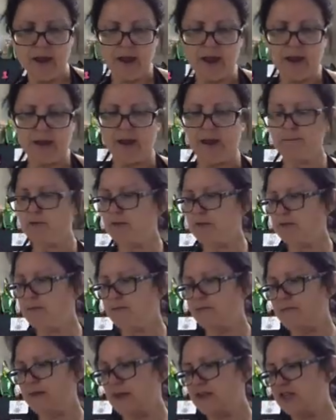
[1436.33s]
and I put the
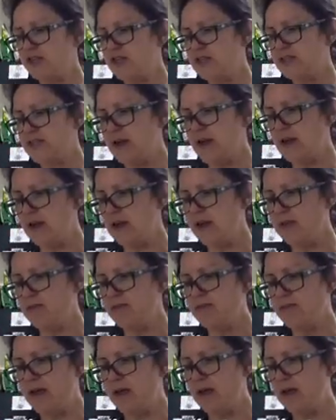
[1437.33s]
veggies on it,
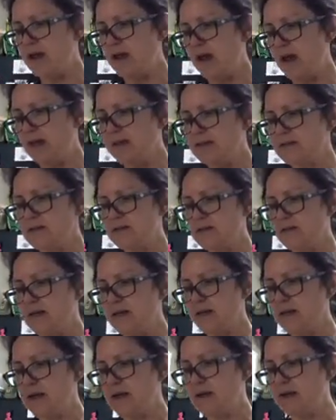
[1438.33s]
then I stick
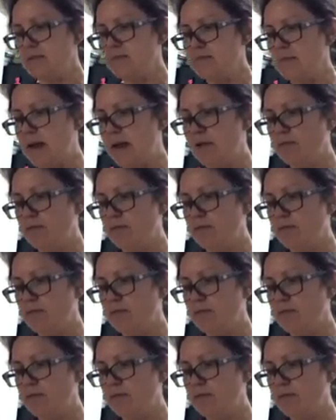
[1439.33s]
it in my